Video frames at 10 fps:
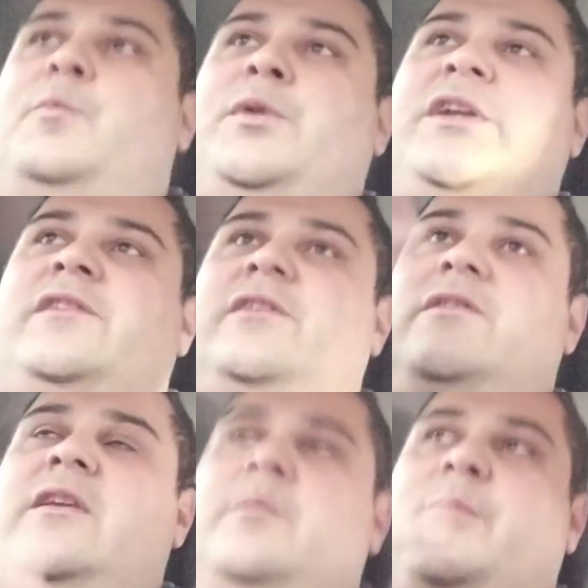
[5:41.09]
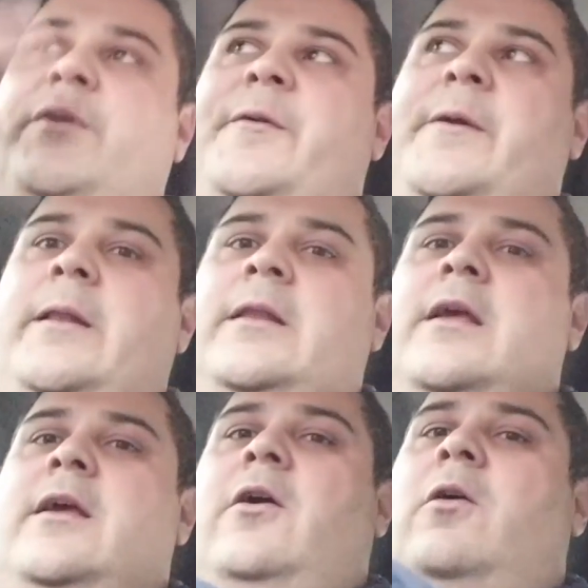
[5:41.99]
British, imperial,
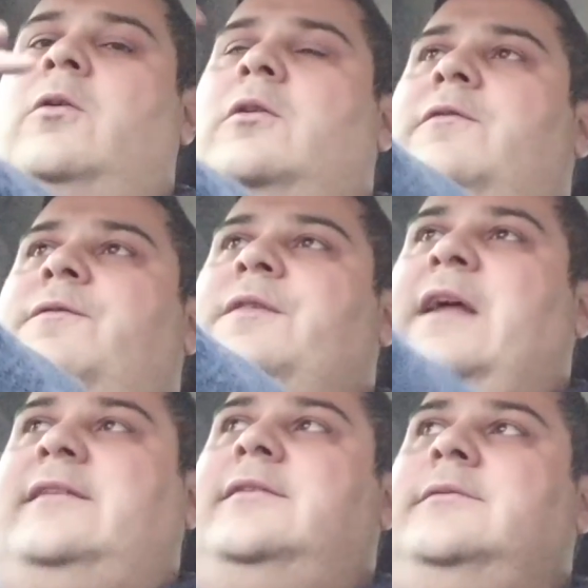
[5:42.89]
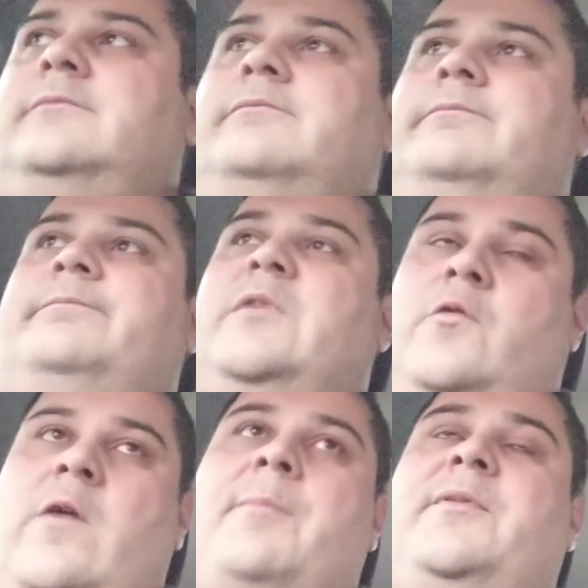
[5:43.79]
all of that
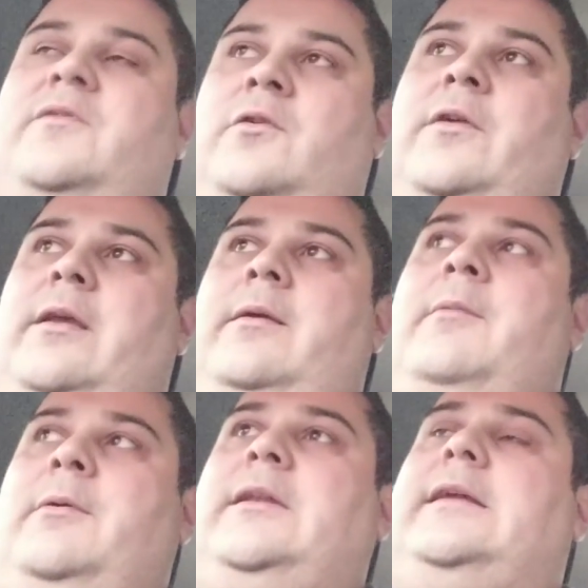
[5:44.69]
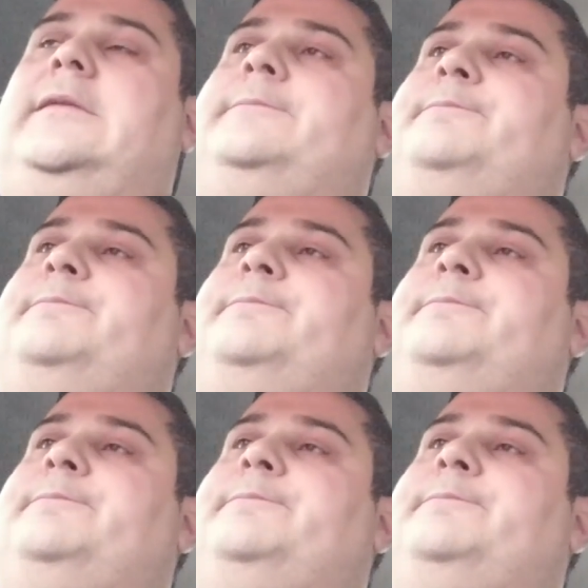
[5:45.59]
crap. Sorry about that.